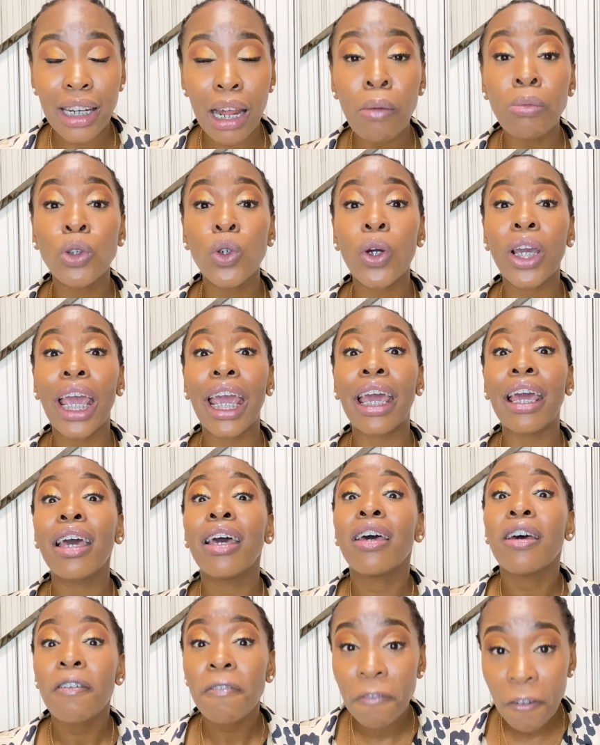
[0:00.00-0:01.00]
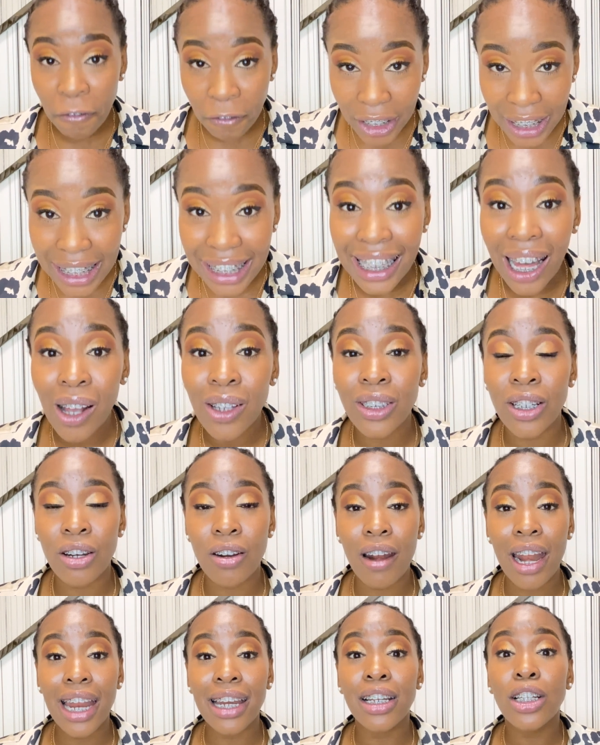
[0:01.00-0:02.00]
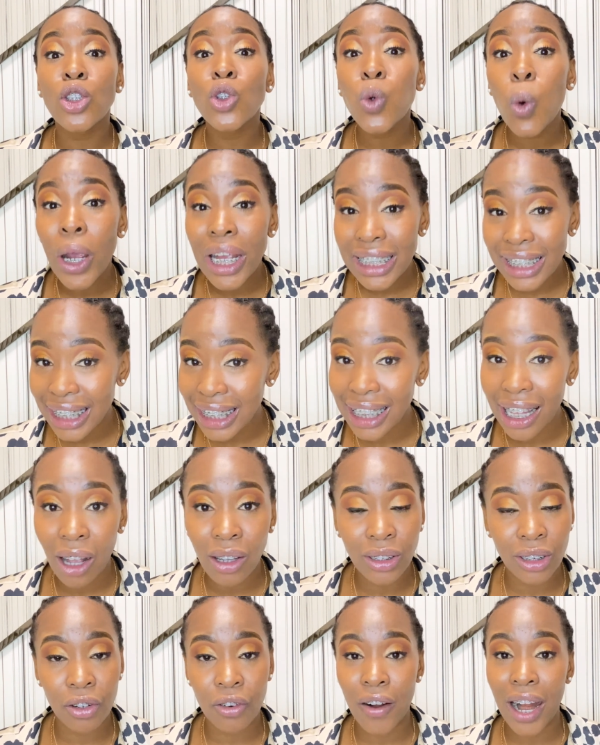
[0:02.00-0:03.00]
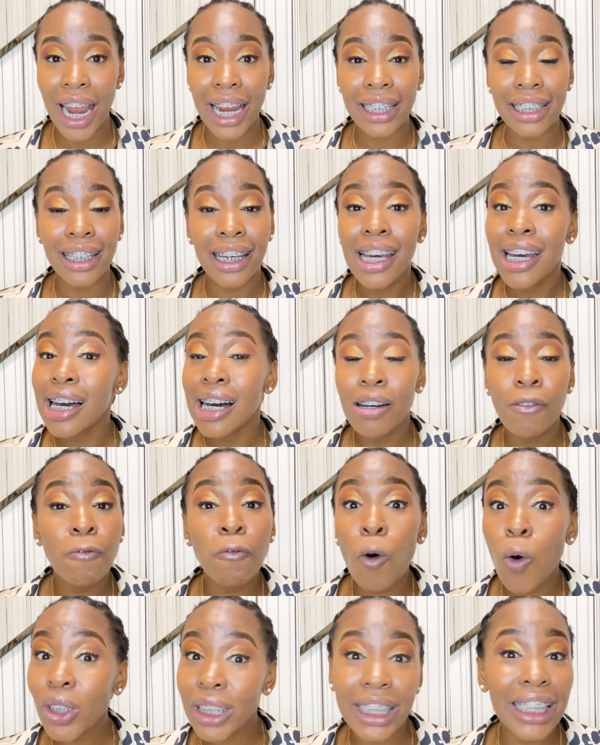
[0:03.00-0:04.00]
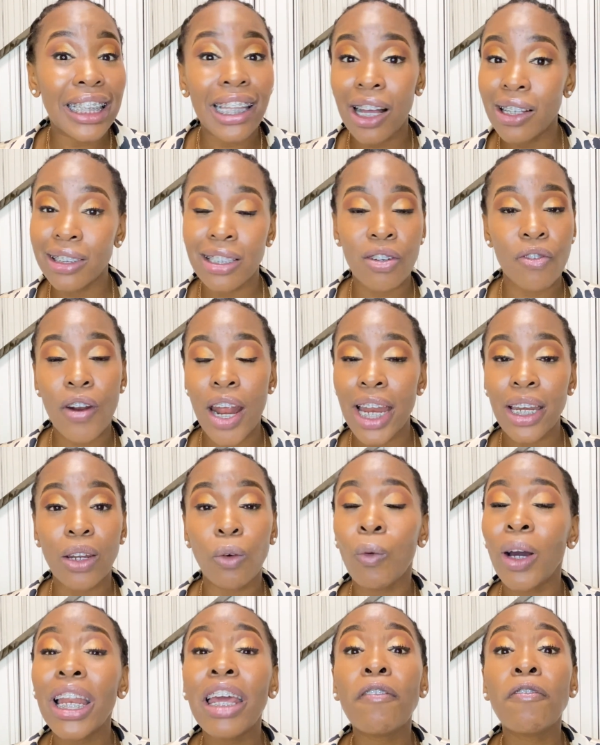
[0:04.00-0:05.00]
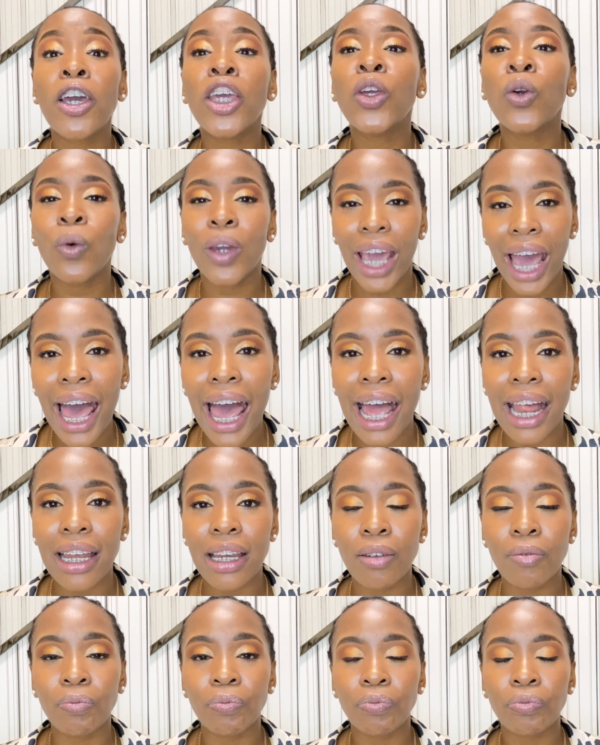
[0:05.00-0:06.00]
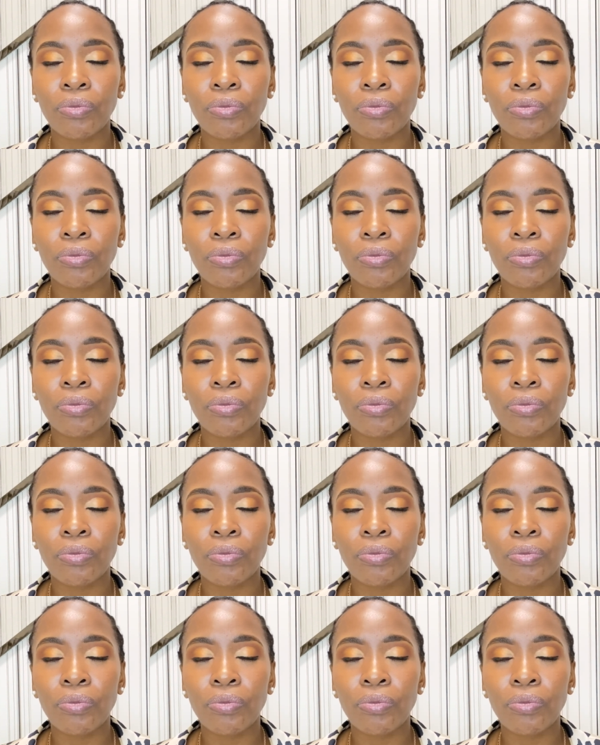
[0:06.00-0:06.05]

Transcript: I'm talking 15,000 Rand, 20,000 Rand, 40,000 Rand, whatever you can.